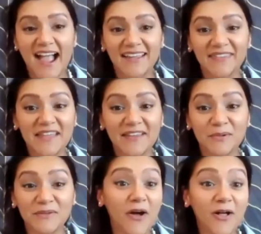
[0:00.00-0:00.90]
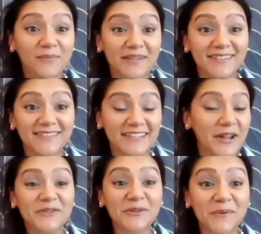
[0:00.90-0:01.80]
I think we've all been,
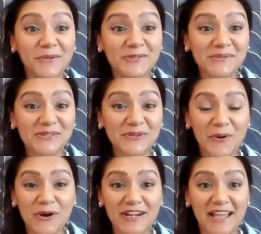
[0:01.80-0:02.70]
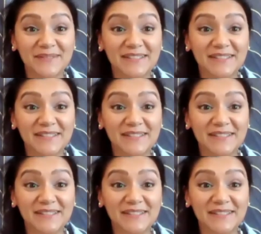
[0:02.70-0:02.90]
to the grocery store and have